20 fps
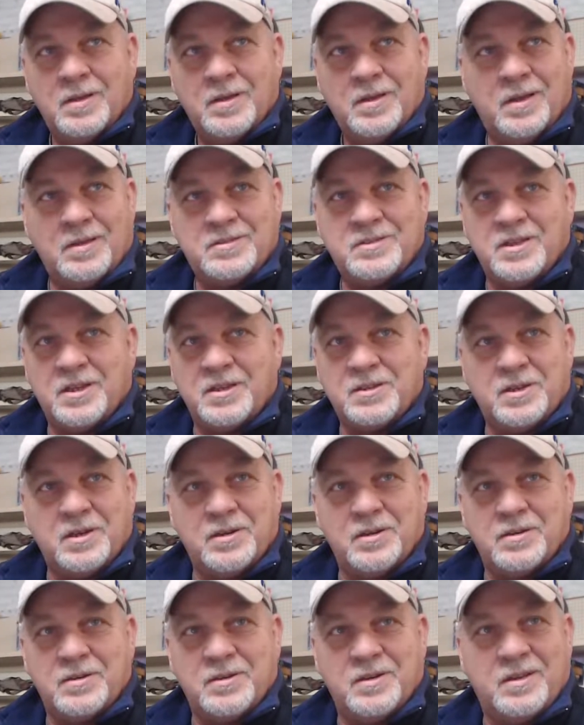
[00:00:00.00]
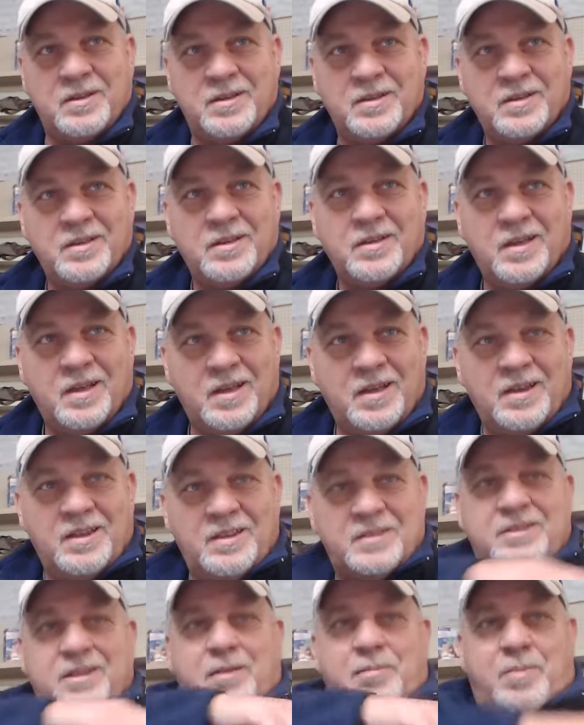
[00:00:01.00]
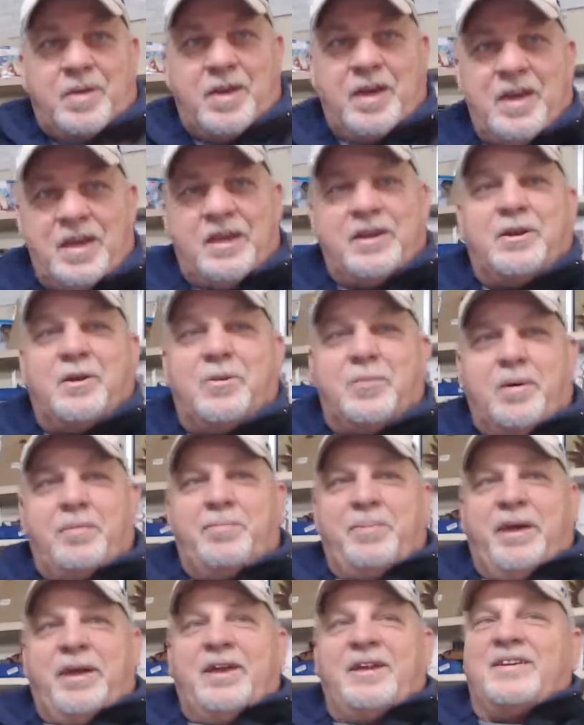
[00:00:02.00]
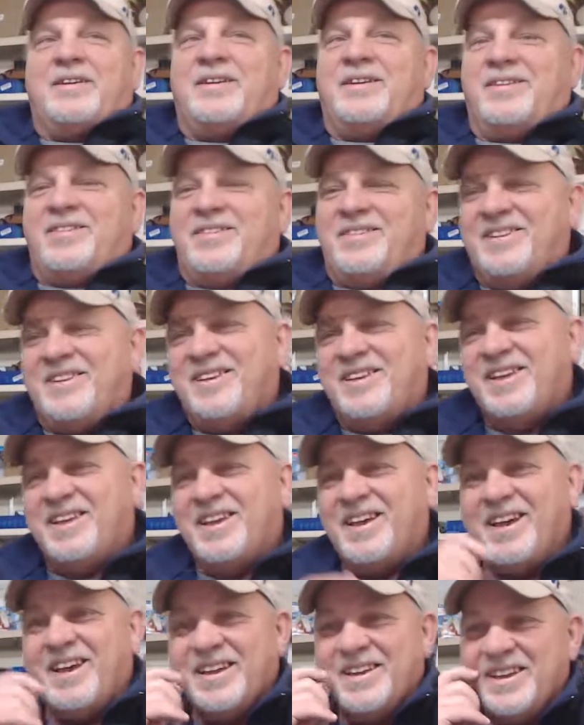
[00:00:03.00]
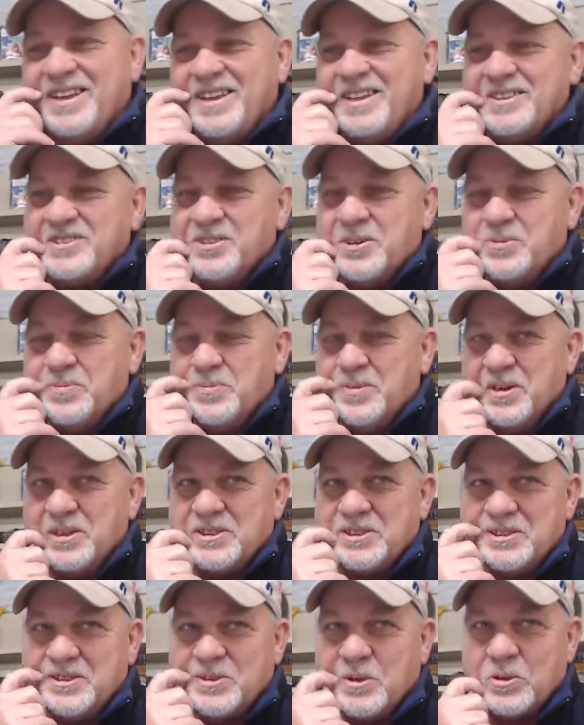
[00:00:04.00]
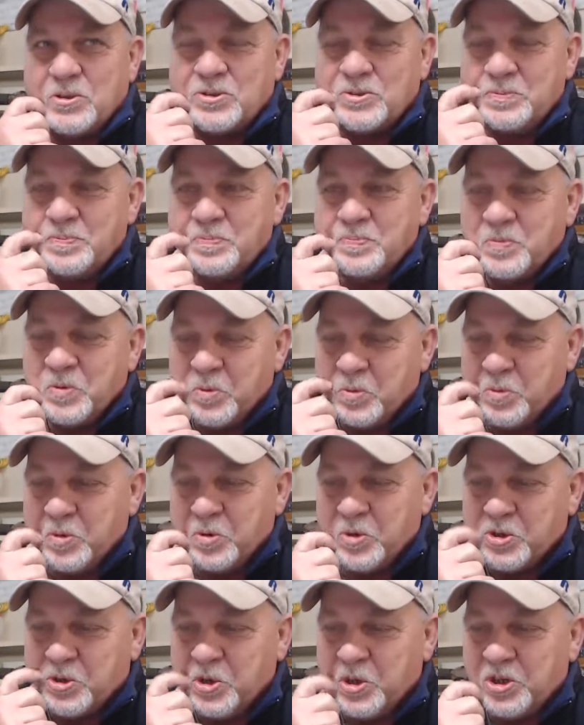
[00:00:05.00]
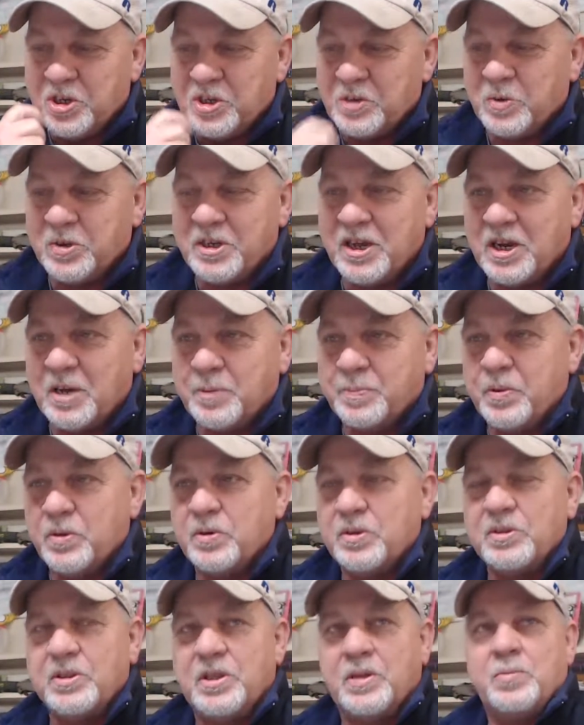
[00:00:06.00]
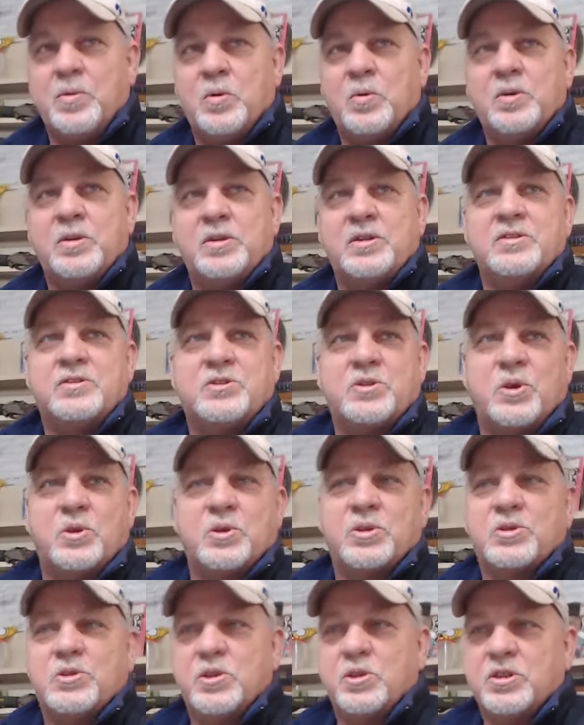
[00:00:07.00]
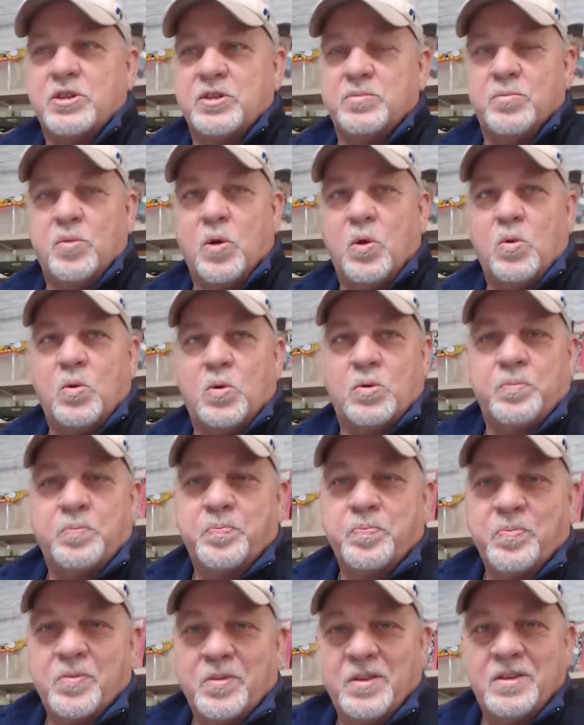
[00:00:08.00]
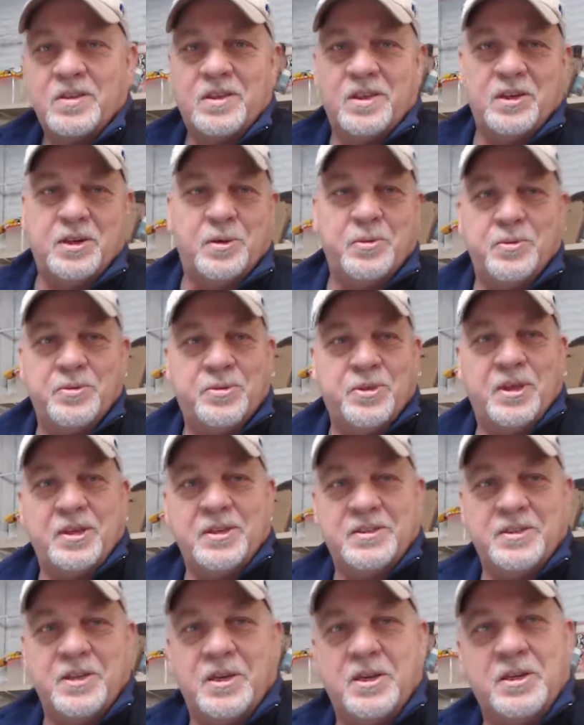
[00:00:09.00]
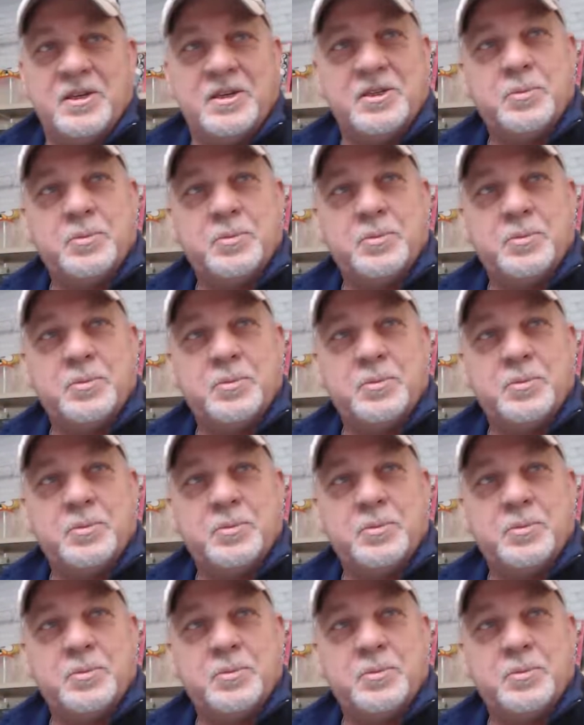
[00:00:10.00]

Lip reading: I sat there and I set my hand on my belly. I had ate so much. And of course, when we're cooking, we got up early that morning and started cooking more, getting everything done.